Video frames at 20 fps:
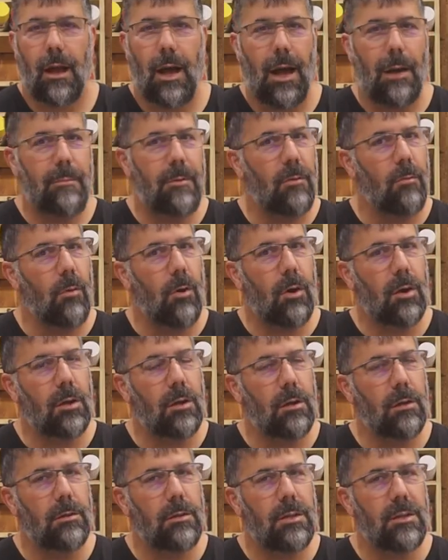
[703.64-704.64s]
I've been working
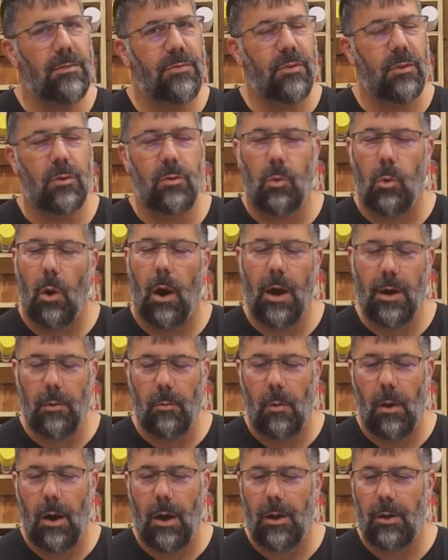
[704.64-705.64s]
on this for quite a
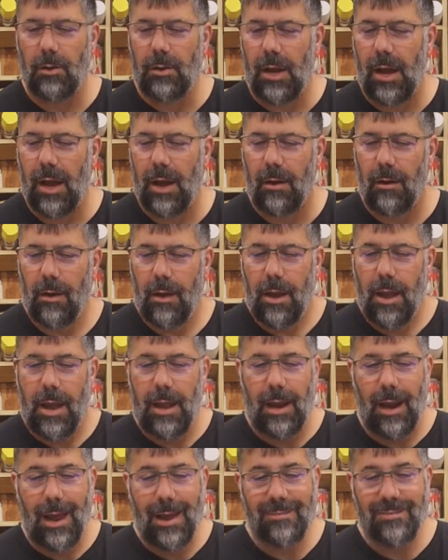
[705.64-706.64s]
while now,
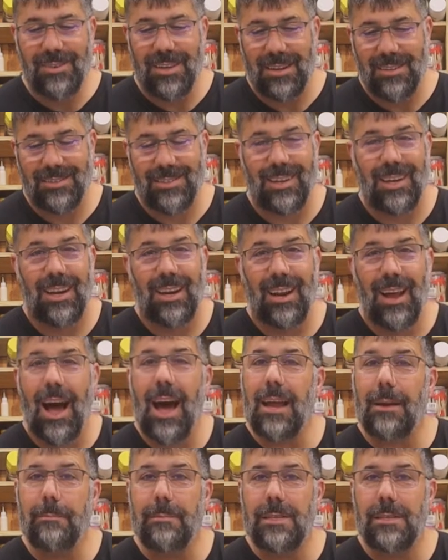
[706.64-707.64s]
and I have tested a
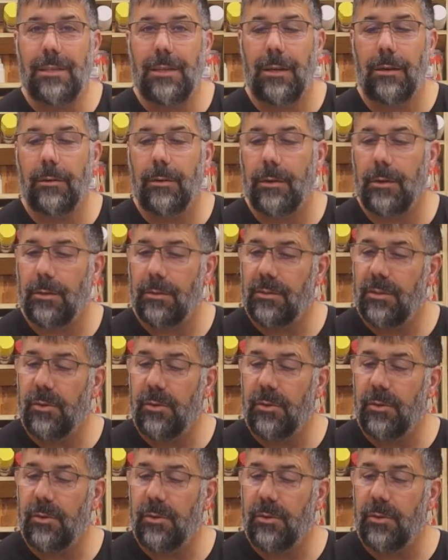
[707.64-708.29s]
lot of material.